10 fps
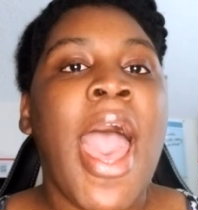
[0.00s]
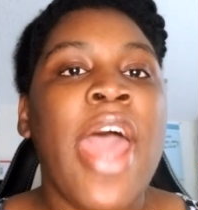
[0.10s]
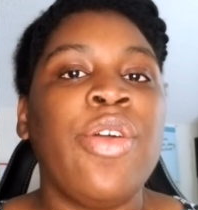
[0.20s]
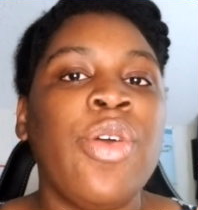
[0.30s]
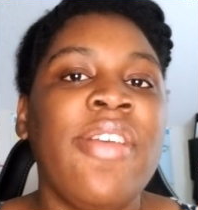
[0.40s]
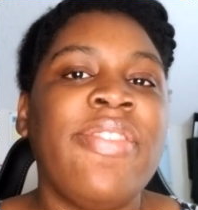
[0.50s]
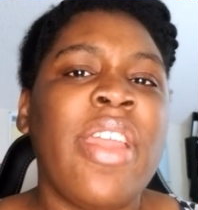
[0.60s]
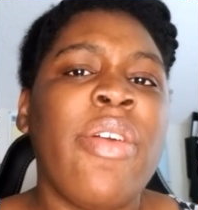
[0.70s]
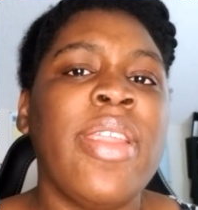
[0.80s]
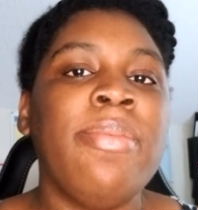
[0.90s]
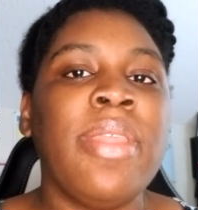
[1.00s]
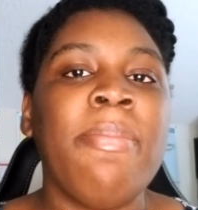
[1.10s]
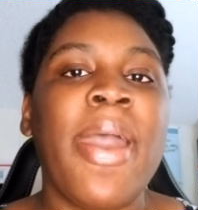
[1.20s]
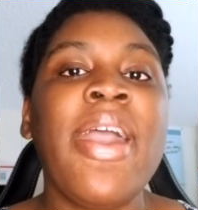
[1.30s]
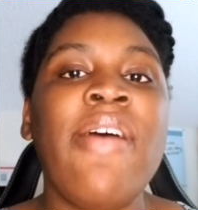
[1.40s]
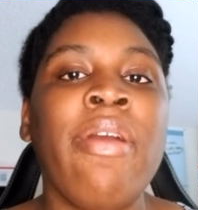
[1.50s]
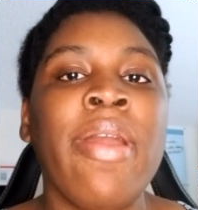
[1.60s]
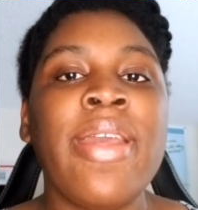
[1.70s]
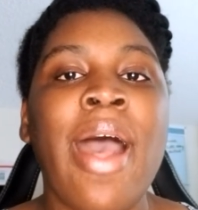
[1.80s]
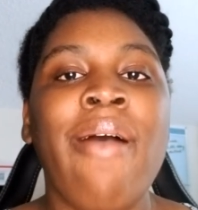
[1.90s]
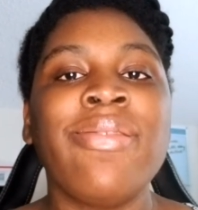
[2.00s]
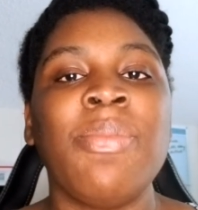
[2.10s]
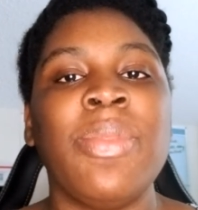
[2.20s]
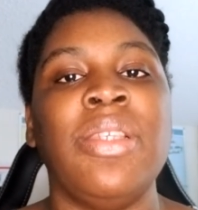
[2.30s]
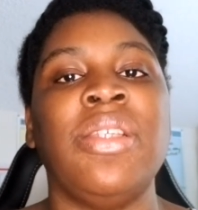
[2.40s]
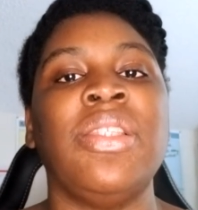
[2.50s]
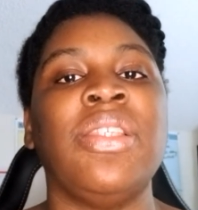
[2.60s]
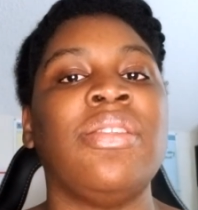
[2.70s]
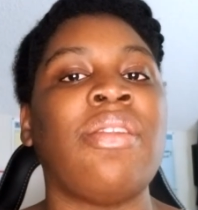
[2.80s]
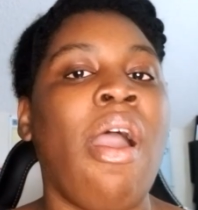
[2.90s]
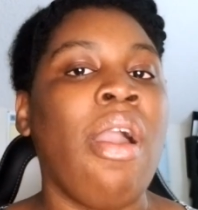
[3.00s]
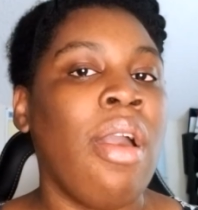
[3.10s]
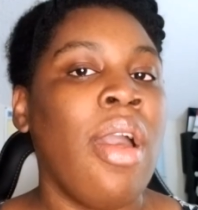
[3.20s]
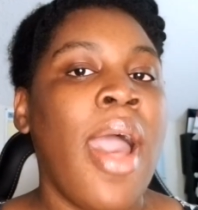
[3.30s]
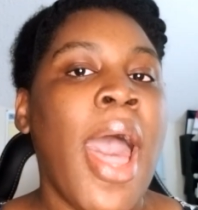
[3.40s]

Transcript: I don't know if they might already have some of these in stock.